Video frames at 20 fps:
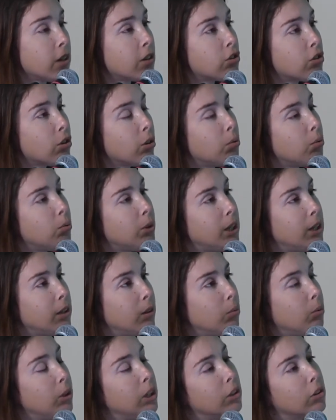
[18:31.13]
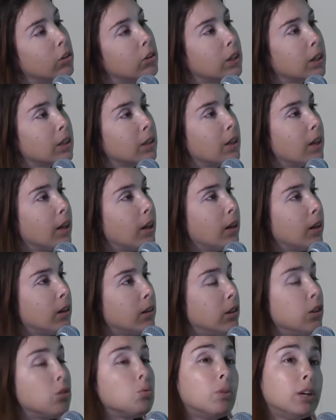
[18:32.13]
So we looked at
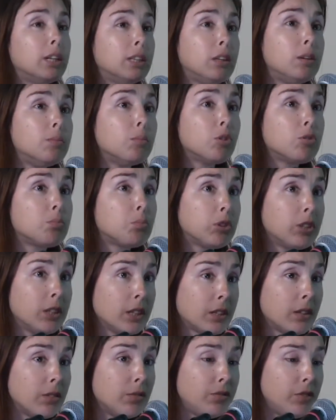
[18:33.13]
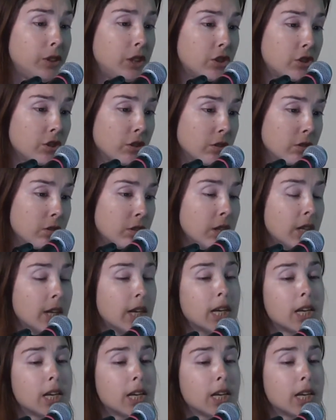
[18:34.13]
the 20 most predictive features.